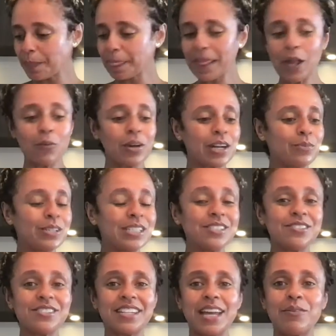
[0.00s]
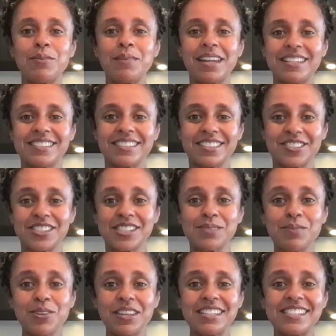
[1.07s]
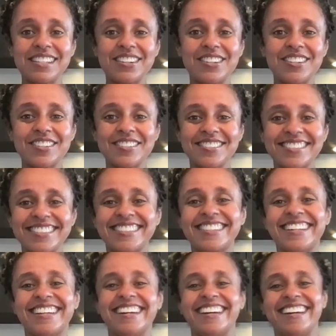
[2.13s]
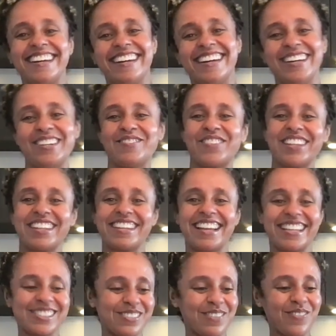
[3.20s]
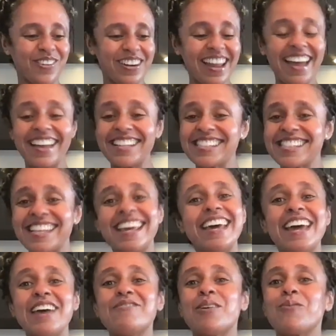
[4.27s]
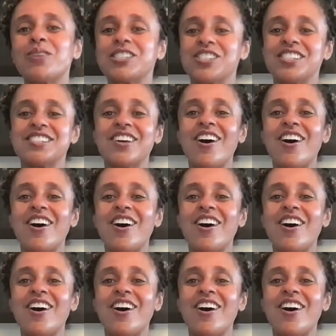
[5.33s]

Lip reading: what did we do today? We made a delicious smoothie dinner for the next 3-4 nights. If I'm wishing to